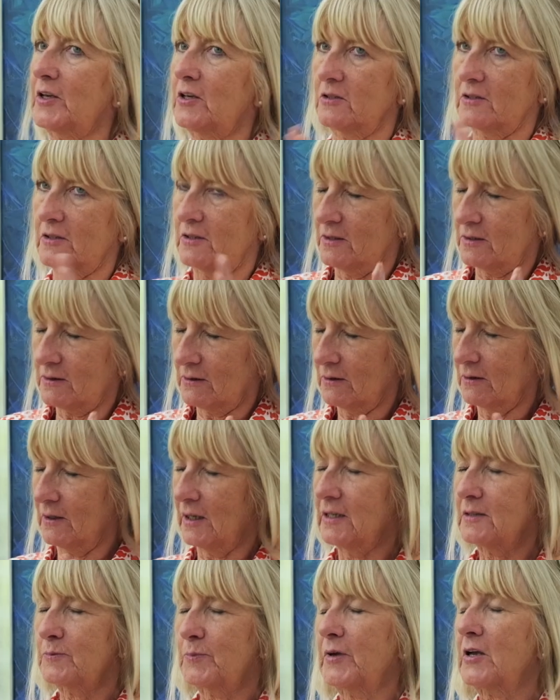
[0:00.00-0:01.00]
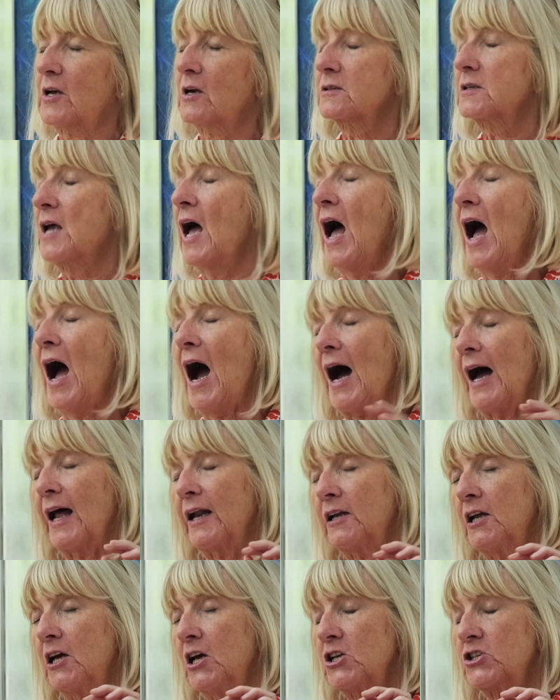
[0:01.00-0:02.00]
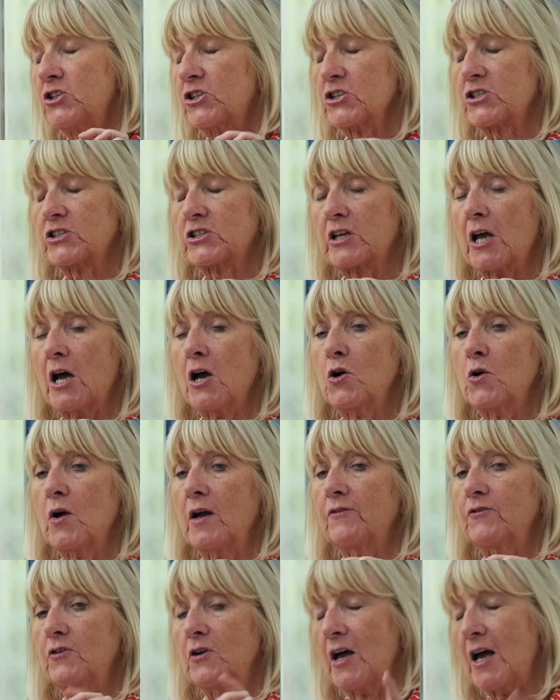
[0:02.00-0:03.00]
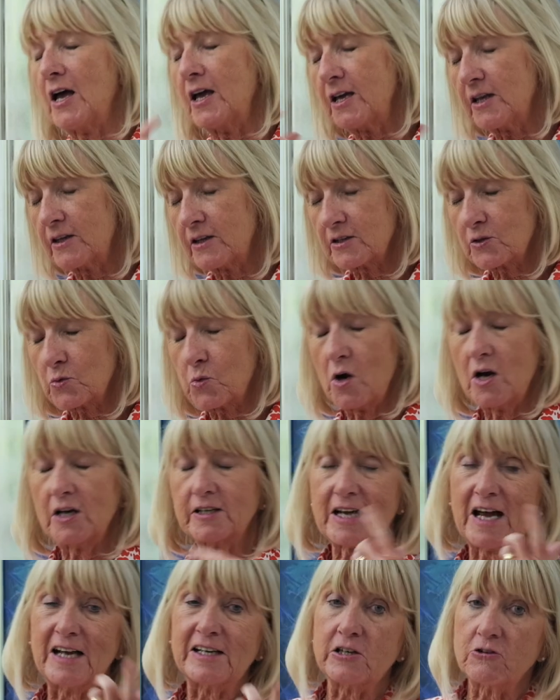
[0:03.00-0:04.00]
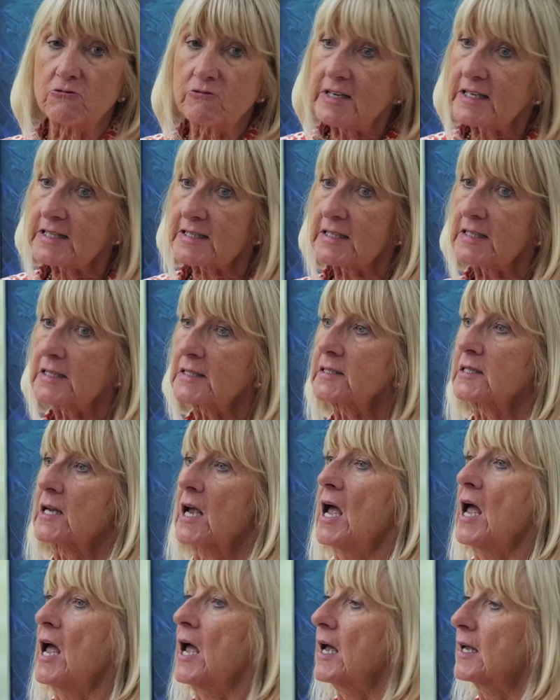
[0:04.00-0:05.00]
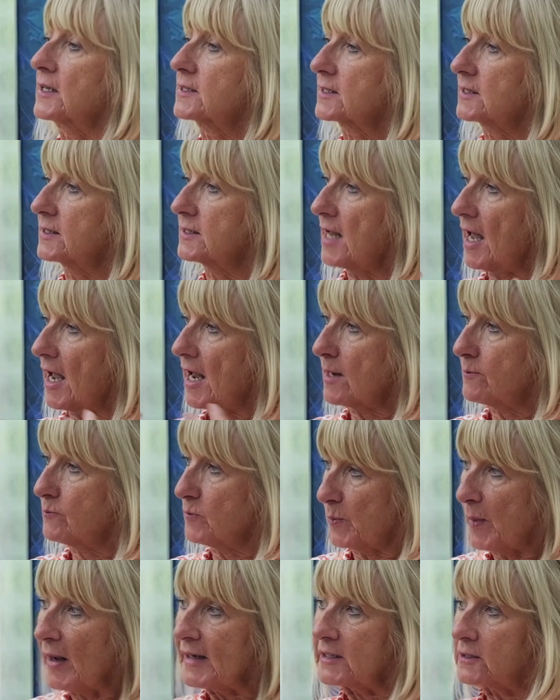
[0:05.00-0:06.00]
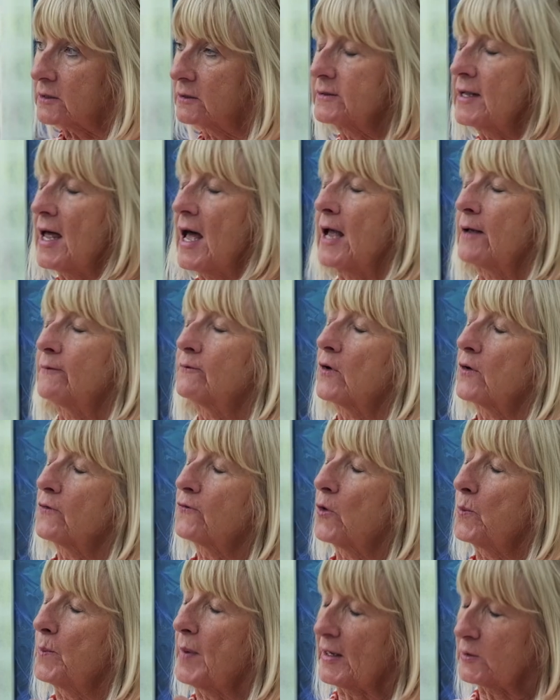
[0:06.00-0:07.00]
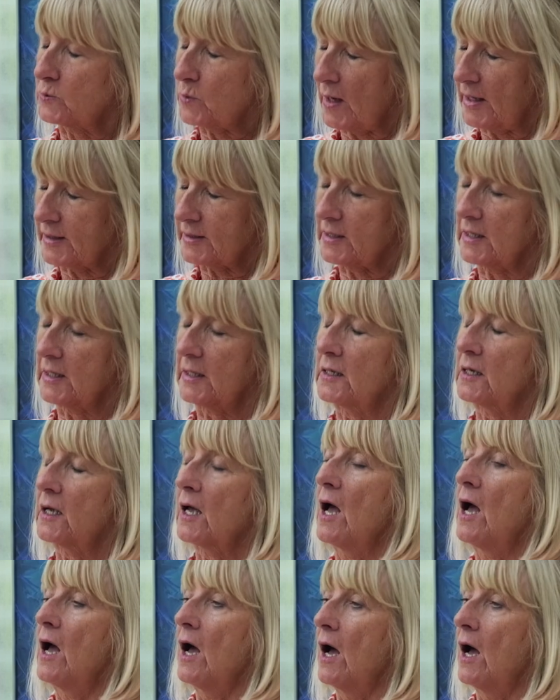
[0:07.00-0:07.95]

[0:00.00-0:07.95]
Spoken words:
because he's, it's because, and just so if you hear this word enuresis, it's the medical name for bedwetting